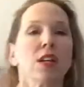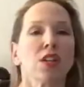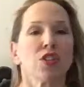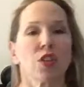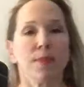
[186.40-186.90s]

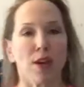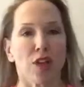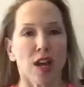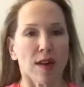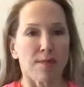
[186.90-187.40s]
So do both.
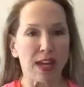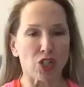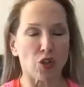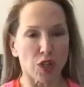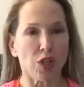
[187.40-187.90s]
Make
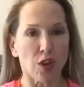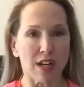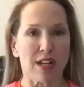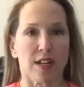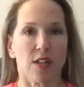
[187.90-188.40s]
sure that
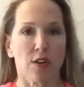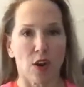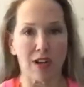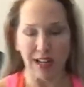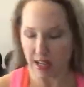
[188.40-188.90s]
you're
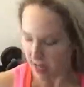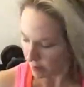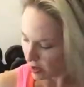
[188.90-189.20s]
not